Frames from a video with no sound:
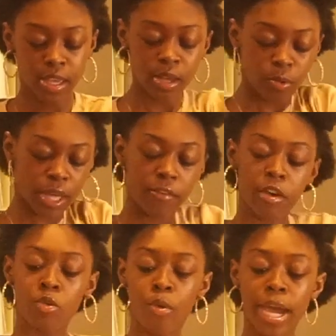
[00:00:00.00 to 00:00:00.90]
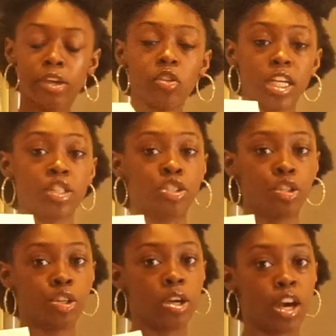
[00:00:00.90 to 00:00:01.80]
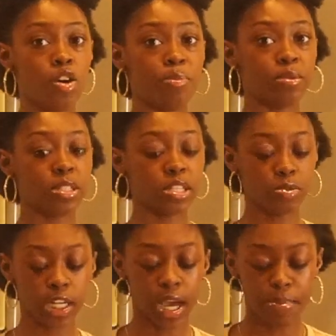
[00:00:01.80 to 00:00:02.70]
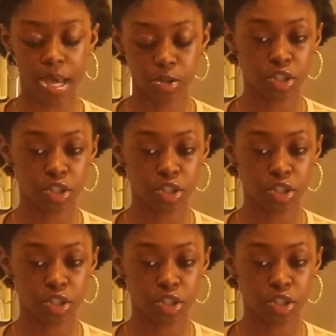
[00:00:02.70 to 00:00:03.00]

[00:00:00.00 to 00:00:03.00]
We have granulated sugar. I hope it was this one and not powdered